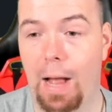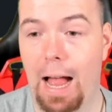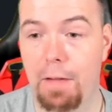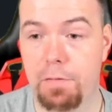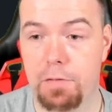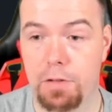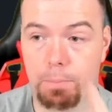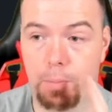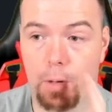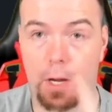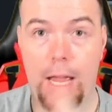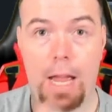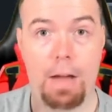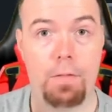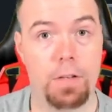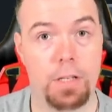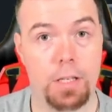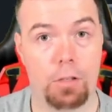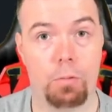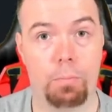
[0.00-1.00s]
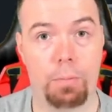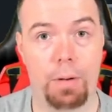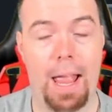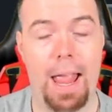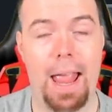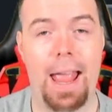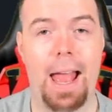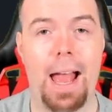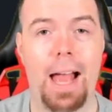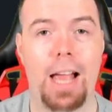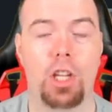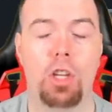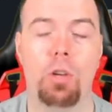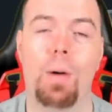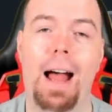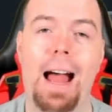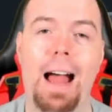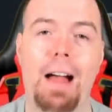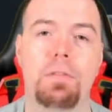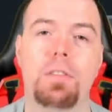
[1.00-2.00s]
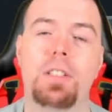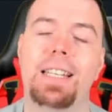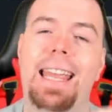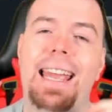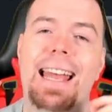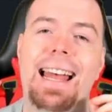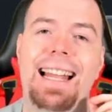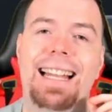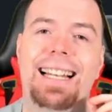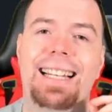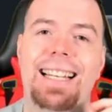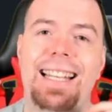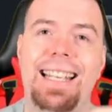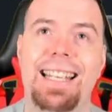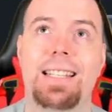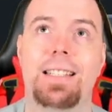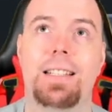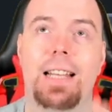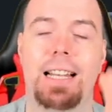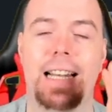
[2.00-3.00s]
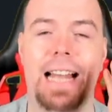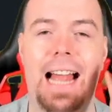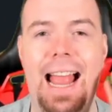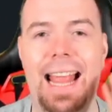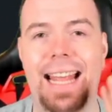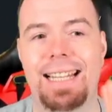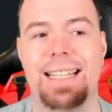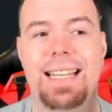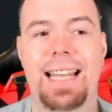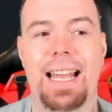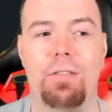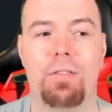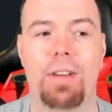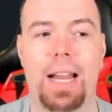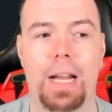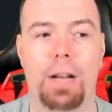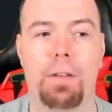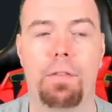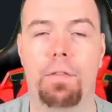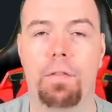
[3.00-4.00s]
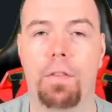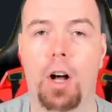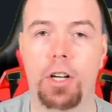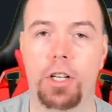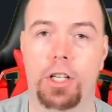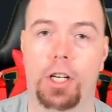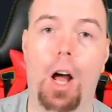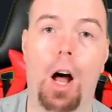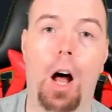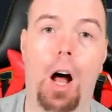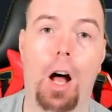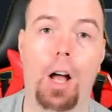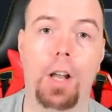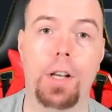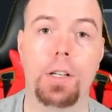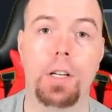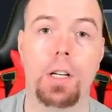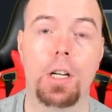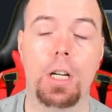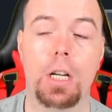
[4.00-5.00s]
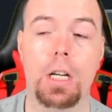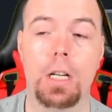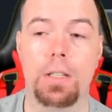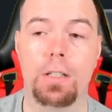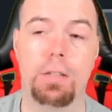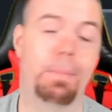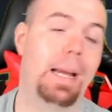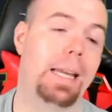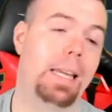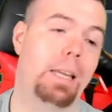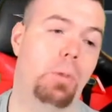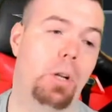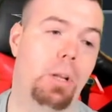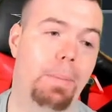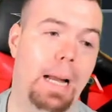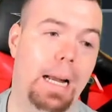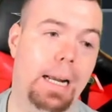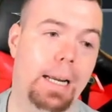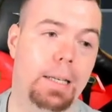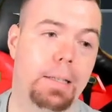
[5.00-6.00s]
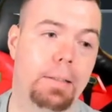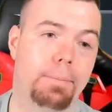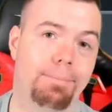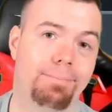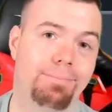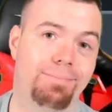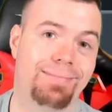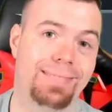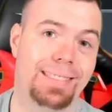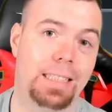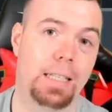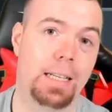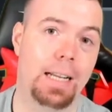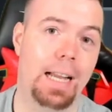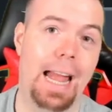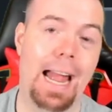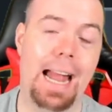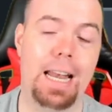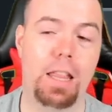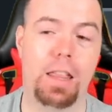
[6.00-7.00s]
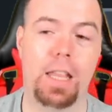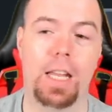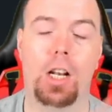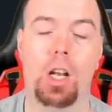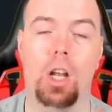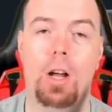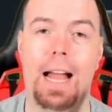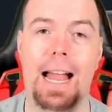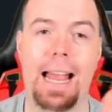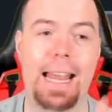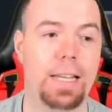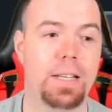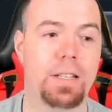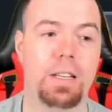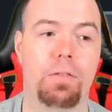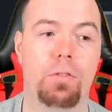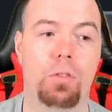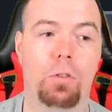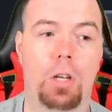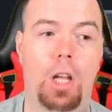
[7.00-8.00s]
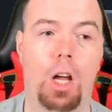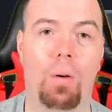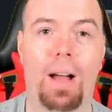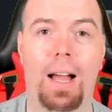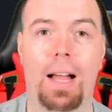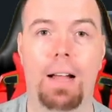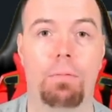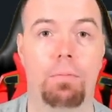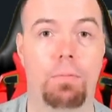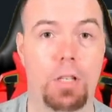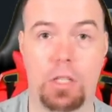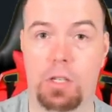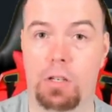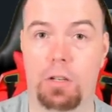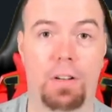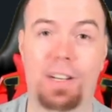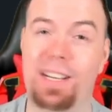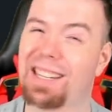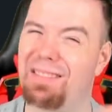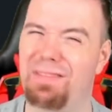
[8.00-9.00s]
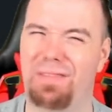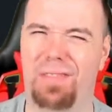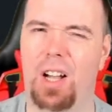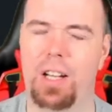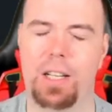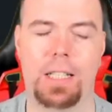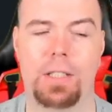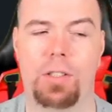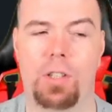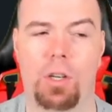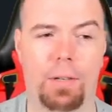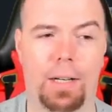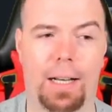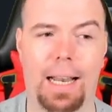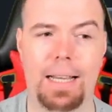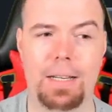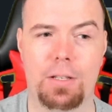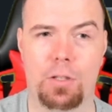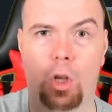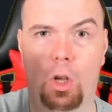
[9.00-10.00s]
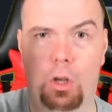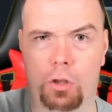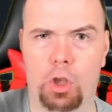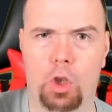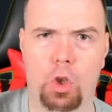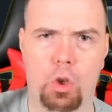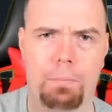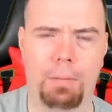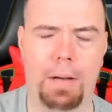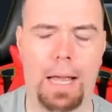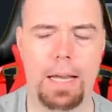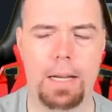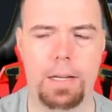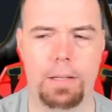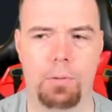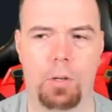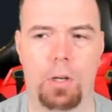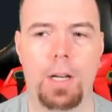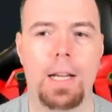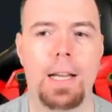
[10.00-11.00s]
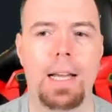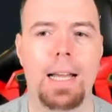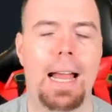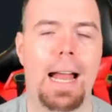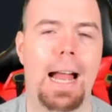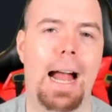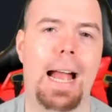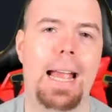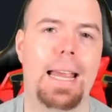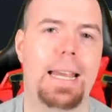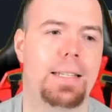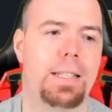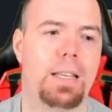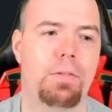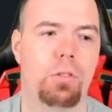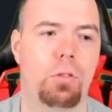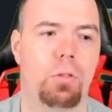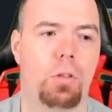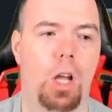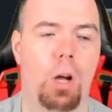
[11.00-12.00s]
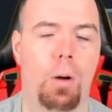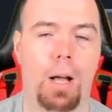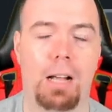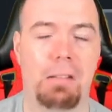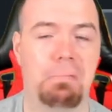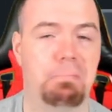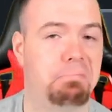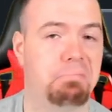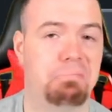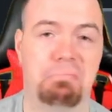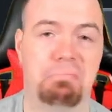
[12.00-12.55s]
have to buy every single player here, you have to get at least an 88 rated fodder card to make your money back. Anything like 87 or lower, that's fodder. Don't class like the good players, but 87 or lower,